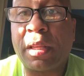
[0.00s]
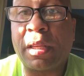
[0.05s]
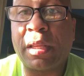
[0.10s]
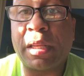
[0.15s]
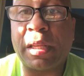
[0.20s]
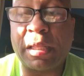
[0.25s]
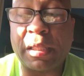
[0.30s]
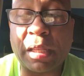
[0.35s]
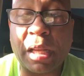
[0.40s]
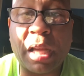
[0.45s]

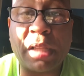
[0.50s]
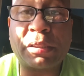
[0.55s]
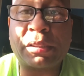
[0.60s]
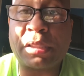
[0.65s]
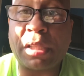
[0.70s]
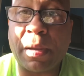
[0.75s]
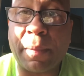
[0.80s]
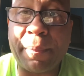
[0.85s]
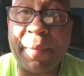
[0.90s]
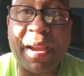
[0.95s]
eat lunch,
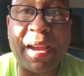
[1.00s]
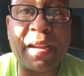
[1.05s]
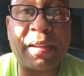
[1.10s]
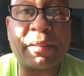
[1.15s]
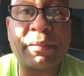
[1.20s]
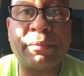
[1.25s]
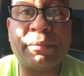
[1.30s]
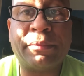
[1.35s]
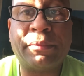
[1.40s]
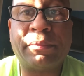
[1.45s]
come back.
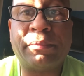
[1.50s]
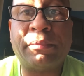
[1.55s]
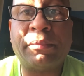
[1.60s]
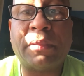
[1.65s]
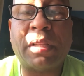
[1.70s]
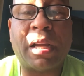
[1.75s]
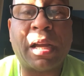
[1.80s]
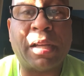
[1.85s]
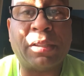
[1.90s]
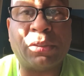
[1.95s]

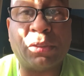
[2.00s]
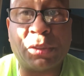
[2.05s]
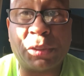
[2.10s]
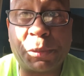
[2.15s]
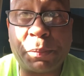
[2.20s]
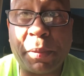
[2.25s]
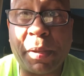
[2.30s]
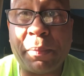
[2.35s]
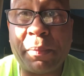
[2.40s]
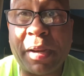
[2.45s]
I do a
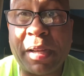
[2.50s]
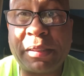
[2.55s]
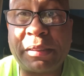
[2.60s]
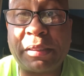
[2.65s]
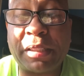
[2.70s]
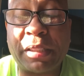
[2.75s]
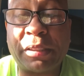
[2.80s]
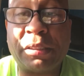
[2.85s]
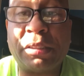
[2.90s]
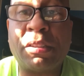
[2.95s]
spin bike
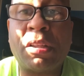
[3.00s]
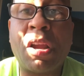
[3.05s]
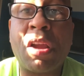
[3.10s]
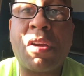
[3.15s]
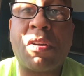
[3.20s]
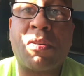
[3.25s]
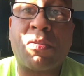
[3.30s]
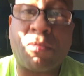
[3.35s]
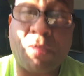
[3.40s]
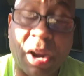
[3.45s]
session
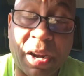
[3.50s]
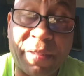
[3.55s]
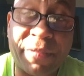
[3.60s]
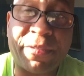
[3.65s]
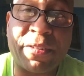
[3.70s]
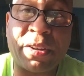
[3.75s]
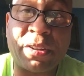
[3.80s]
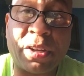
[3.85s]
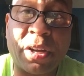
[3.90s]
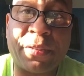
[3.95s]
write
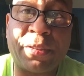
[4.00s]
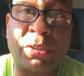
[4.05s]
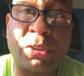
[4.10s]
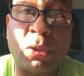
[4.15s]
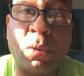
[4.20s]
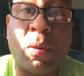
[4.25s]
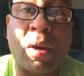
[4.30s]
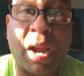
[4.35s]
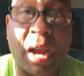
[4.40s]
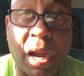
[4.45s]
for another
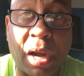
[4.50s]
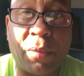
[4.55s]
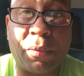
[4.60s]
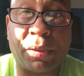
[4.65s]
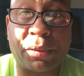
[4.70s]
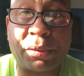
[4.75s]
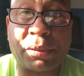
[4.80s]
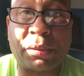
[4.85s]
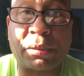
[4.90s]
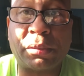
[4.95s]
two
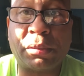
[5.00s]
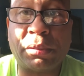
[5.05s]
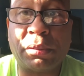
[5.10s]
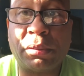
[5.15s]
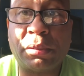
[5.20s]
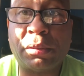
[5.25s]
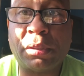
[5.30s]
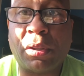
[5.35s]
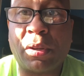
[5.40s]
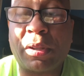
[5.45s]
hours.
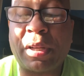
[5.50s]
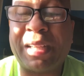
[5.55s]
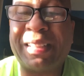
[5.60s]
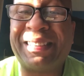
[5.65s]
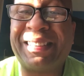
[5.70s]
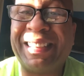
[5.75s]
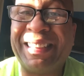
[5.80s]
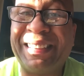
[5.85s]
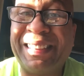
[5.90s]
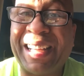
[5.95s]
Okay,
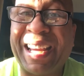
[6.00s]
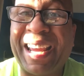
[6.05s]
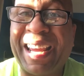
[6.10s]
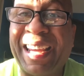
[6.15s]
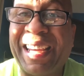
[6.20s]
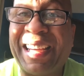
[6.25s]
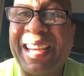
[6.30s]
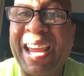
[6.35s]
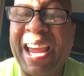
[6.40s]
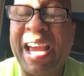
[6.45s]

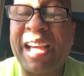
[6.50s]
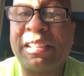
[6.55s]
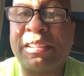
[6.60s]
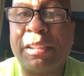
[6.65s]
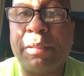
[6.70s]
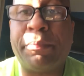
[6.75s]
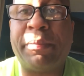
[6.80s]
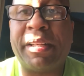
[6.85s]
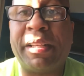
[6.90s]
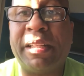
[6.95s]
today has
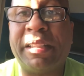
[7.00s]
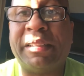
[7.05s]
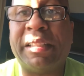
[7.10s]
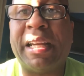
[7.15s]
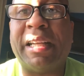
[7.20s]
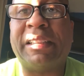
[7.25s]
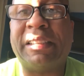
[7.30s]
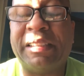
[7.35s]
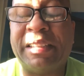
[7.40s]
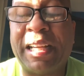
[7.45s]
to be the
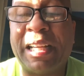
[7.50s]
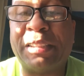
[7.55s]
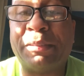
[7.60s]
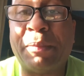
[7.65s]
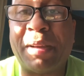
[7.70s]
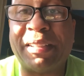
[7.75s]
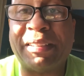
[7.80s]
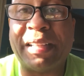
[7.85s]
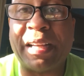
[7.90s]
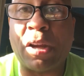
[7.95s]
day. Today is
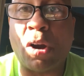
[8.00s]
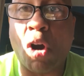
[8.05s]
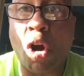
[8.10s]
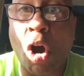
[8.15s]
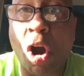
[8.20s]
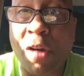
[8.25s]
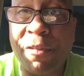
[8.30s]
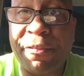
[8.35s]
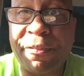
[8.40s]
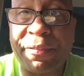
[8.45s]
my day
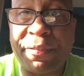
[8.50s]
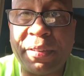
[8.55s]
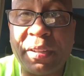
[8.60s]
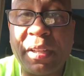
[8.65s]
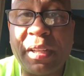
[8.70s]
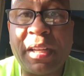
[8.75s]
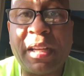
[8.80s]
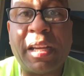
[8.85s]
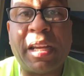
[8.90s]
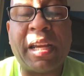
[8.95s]
off,
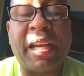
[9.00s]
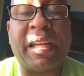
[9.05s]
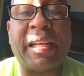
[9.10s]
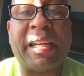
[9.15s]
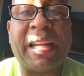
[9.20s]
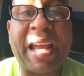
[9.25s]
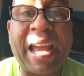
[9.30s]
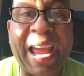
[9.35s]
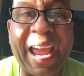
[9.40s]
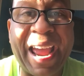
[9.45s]
and
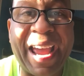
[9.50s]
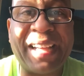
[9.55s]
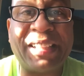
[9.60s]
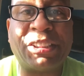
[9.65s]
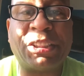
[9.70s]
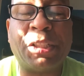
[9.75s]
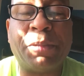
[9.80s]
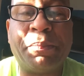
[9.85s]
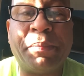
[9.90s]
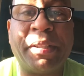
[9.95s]
it has
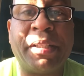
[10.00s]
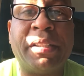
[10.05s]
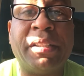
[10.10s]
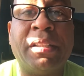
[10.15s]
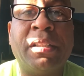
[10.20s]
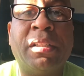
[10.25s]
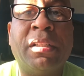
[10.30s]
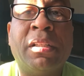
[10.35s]
to be